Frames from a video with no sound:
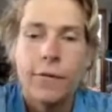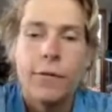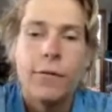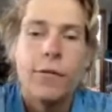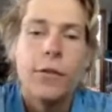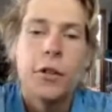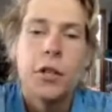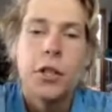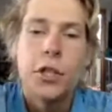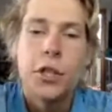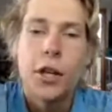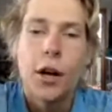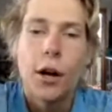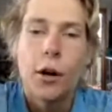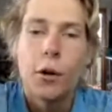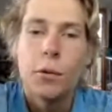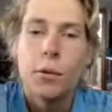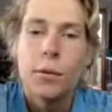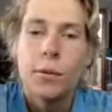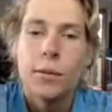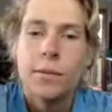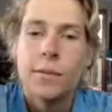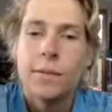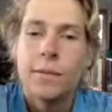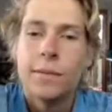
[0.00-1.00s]
For show.
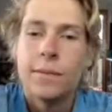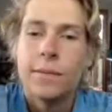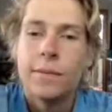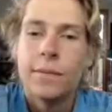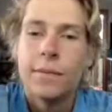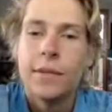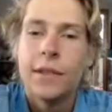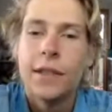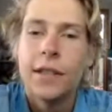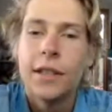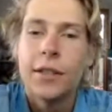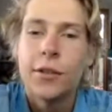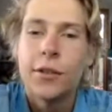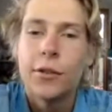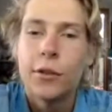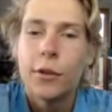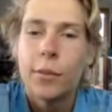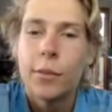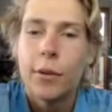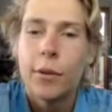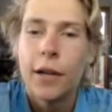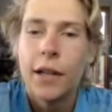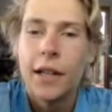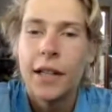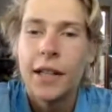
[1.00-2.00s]
20
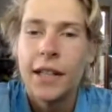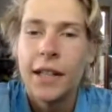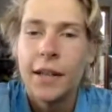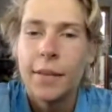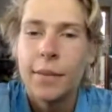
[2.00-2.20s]
part 88.